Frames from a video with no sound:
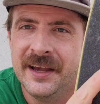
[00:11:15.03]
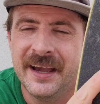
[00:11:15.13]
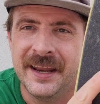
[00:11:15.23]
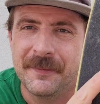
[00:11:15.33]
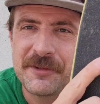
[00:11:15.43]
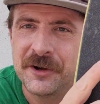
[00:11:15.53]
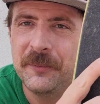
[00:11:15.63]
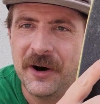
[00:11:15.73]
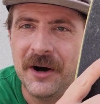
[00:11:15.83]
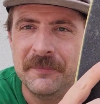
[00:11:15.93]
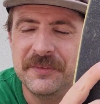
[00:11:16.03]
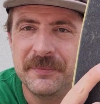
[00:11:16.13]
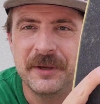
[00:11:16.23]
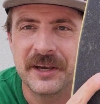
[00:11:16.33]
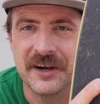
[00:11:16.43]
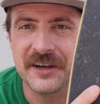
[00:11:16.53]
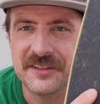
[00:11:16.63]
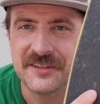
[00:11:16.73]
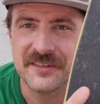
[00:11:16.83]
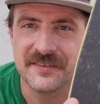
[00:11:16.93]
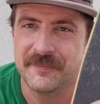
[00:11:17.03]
And I'm so bummed because